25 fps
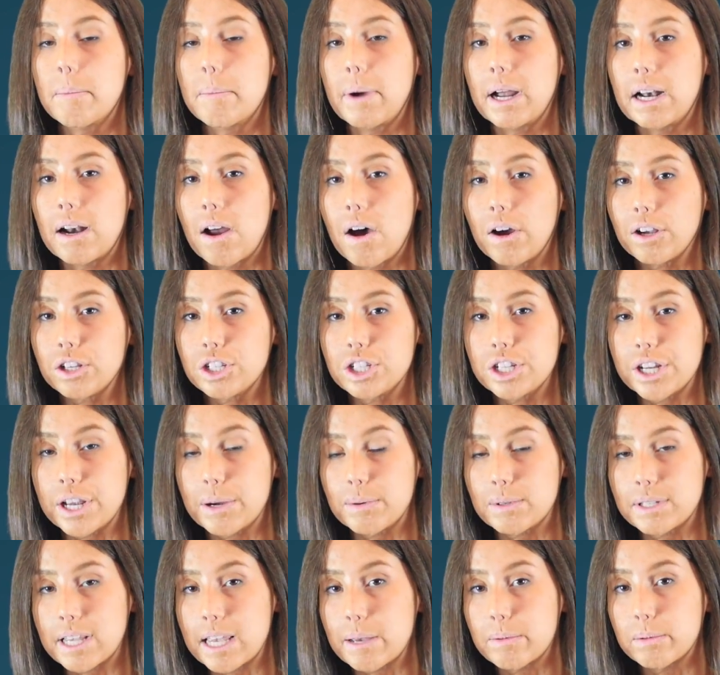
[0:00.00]
My last
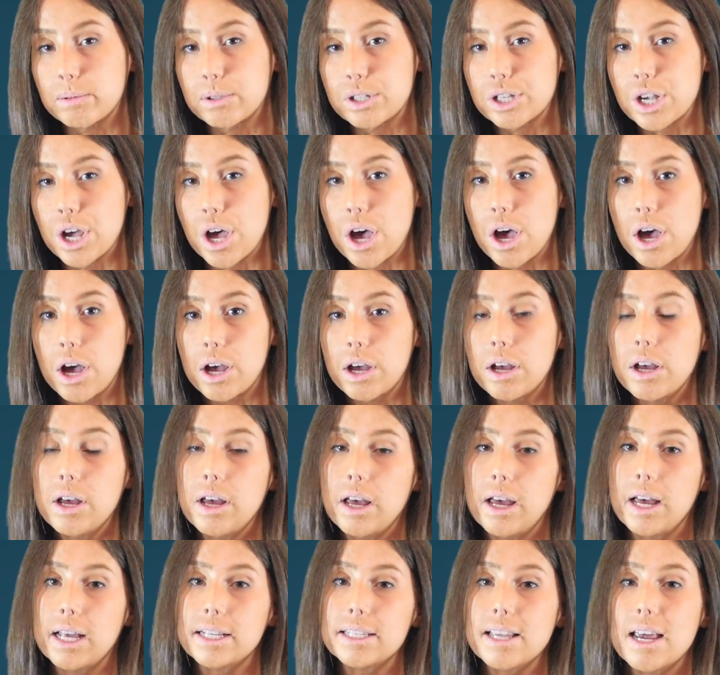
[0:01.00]
year was able to
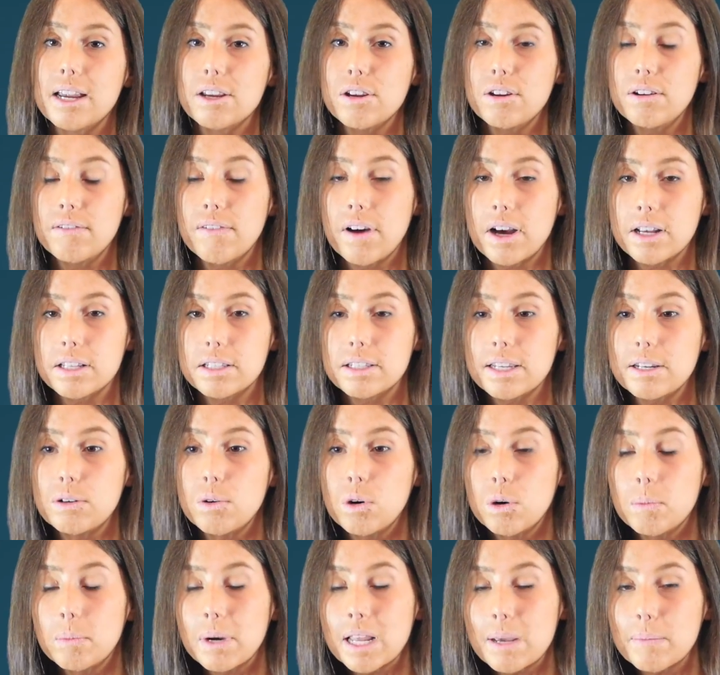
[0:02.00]
attend university
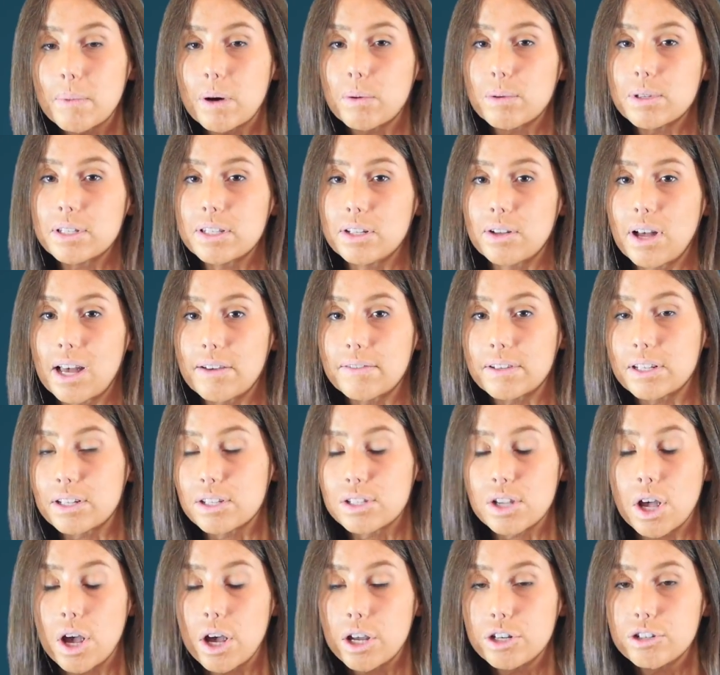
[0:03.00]
normally, but was still having
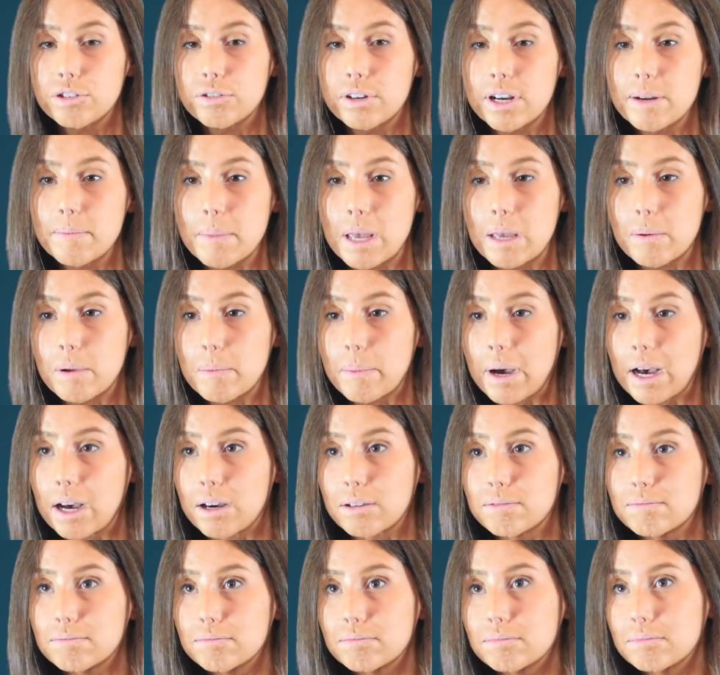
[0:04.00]
surgery maybe
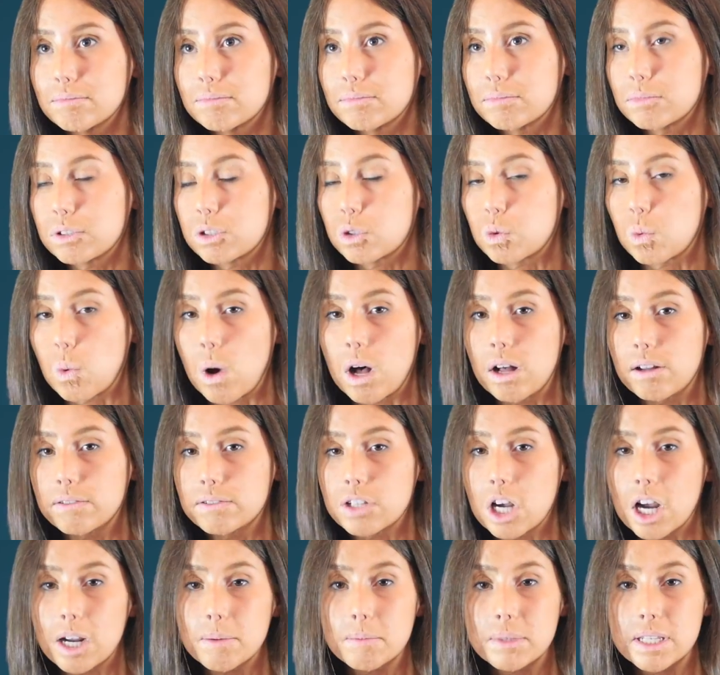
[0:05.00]
about
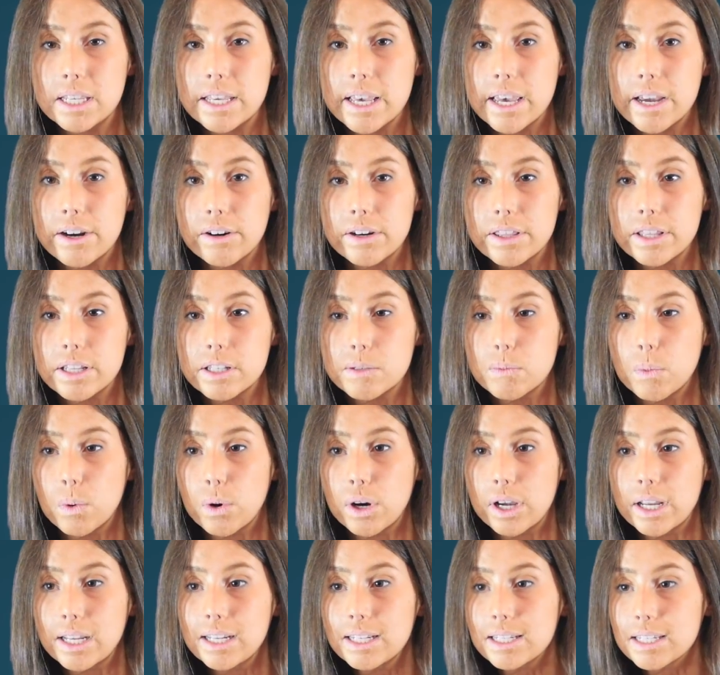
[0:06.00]
12 times a year at this
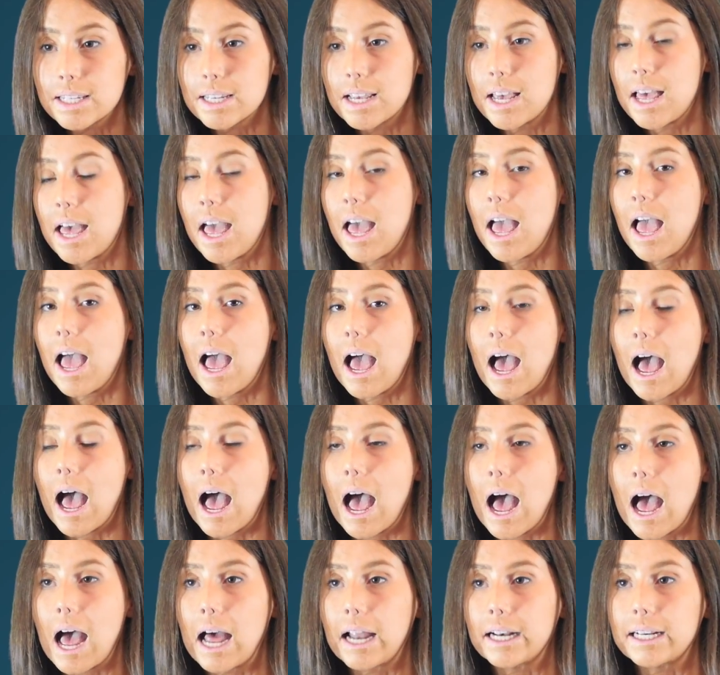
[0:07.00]
point.
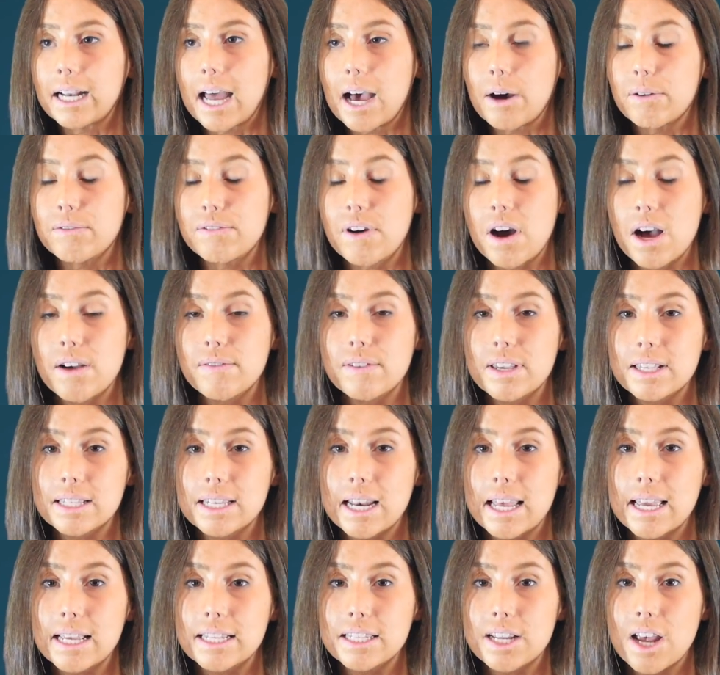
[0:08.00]
And now 5
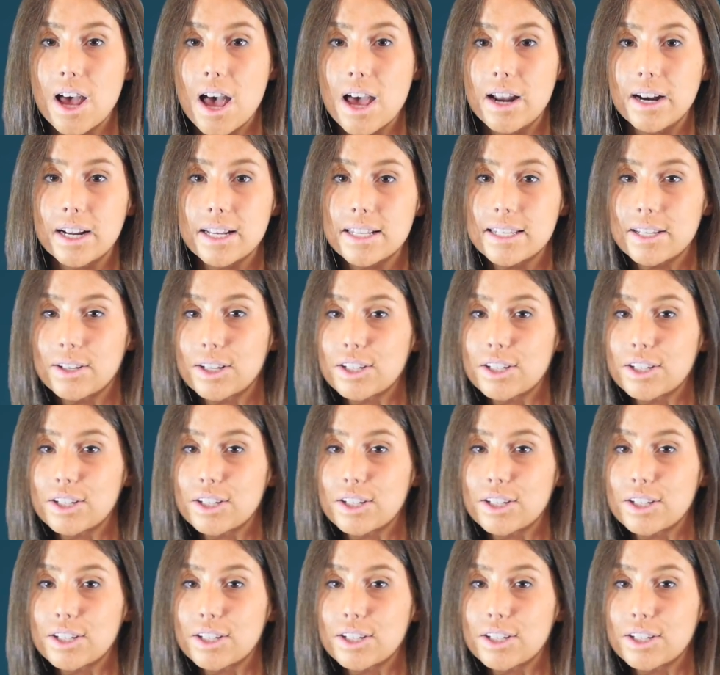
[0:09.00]
years later, and I